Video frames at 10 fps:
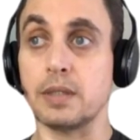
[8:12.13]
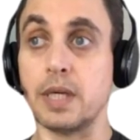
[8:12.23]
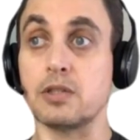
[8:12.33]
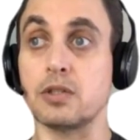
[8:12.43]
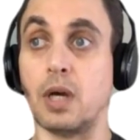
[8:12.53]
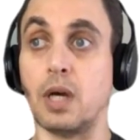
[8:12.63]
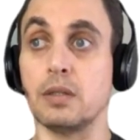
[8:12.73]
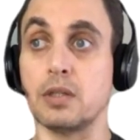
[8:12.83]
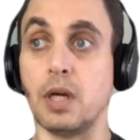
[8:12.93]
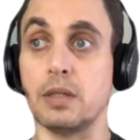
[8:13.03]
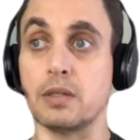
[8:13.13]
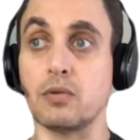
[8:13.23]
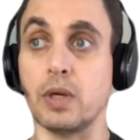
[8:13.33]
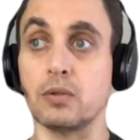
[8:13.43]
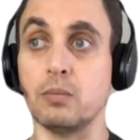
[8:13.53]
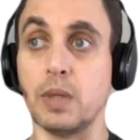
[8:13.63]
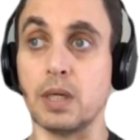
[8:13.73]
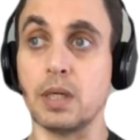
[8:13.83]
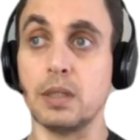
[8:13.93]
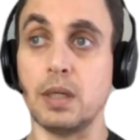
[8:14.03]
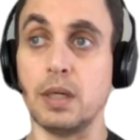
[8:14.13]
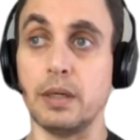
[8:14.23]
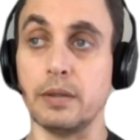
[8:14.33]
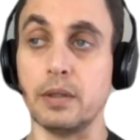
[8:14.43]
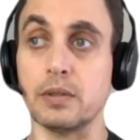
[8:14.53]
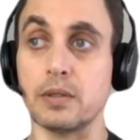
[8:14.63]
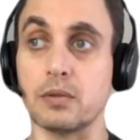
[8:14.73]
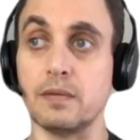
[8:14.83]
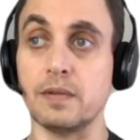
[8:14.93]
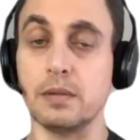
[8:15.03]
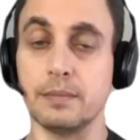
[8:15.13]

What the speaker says: that JWT is trying to make on the server.